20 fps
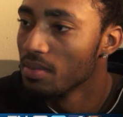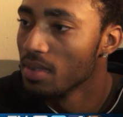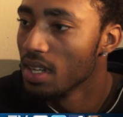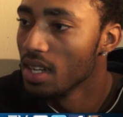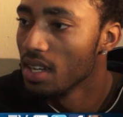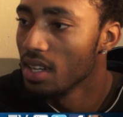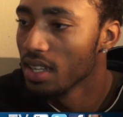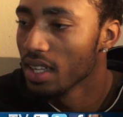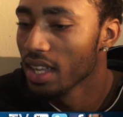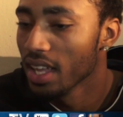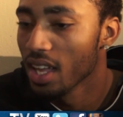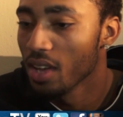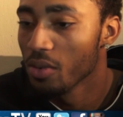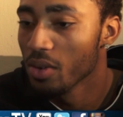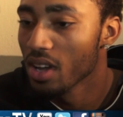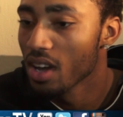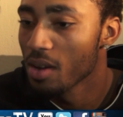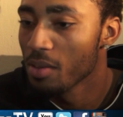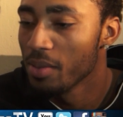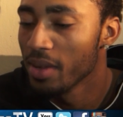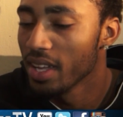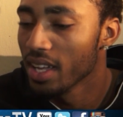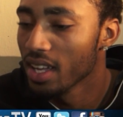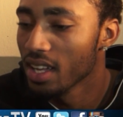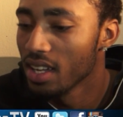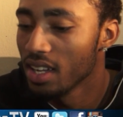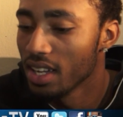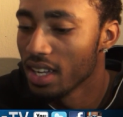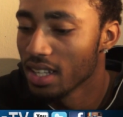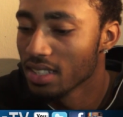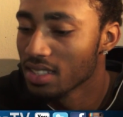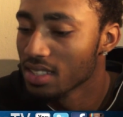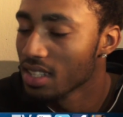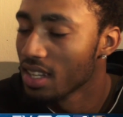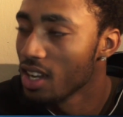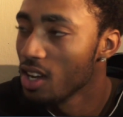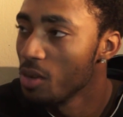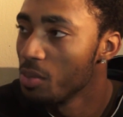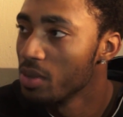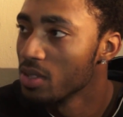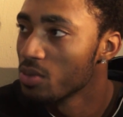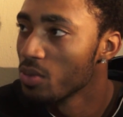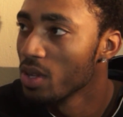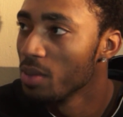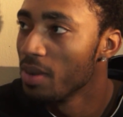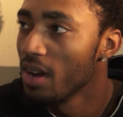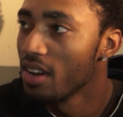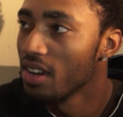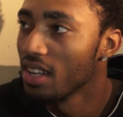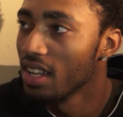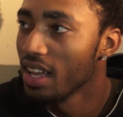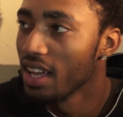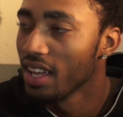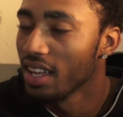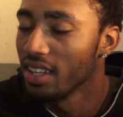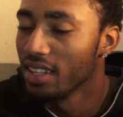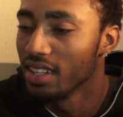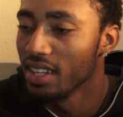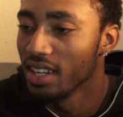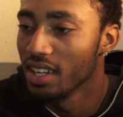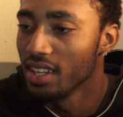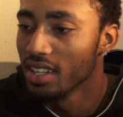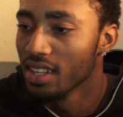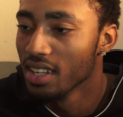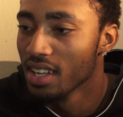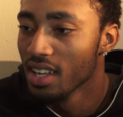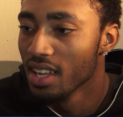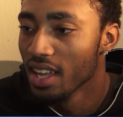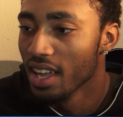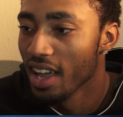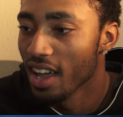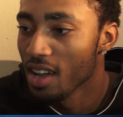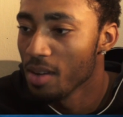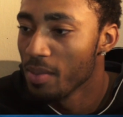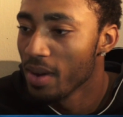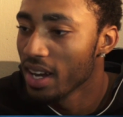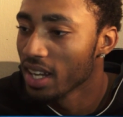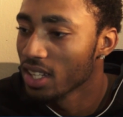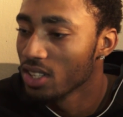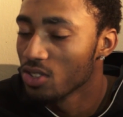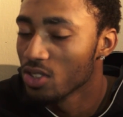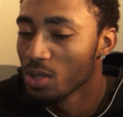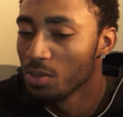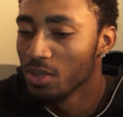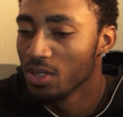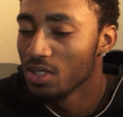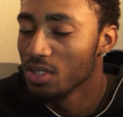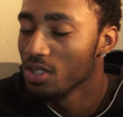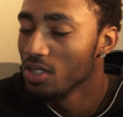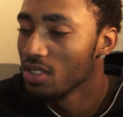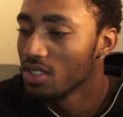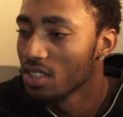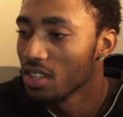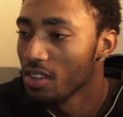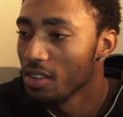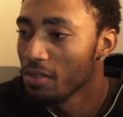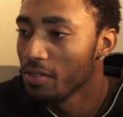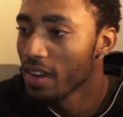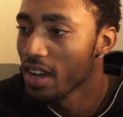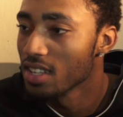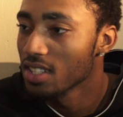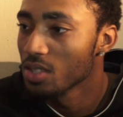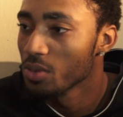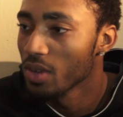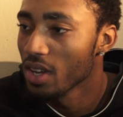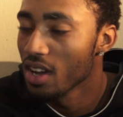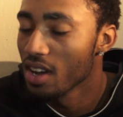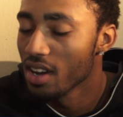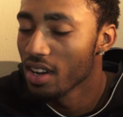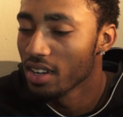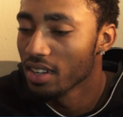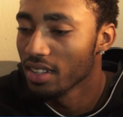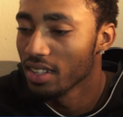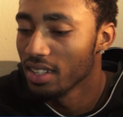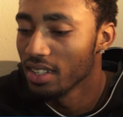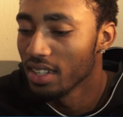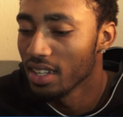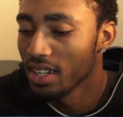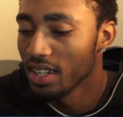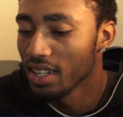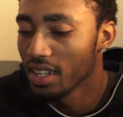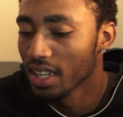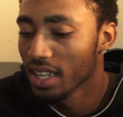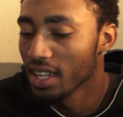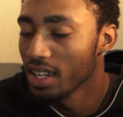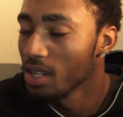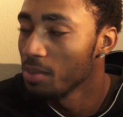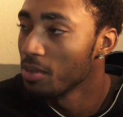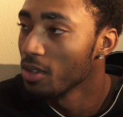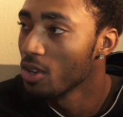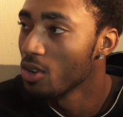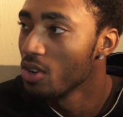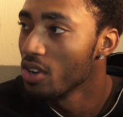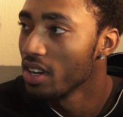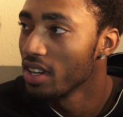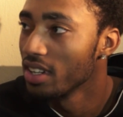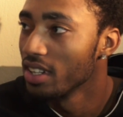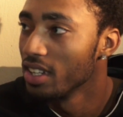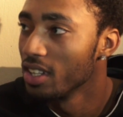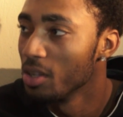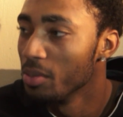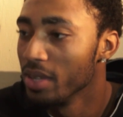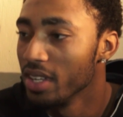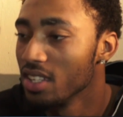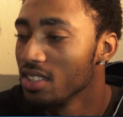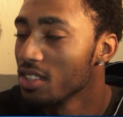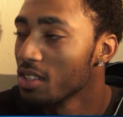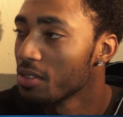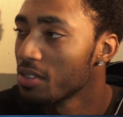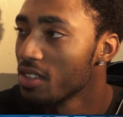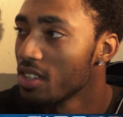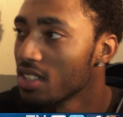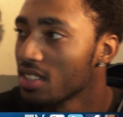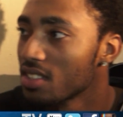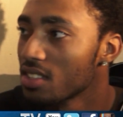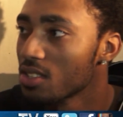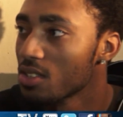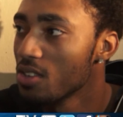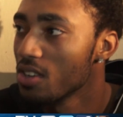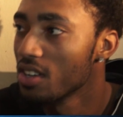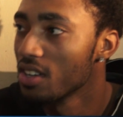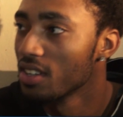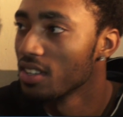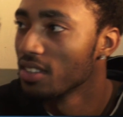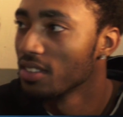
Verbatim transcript: Uh, yeah, we are big. Uh, that's just gonna help us rebound a lot, and uh, everybody can dribble too. So the faster we are and uh, get it up the court, it'll be easier for us to score.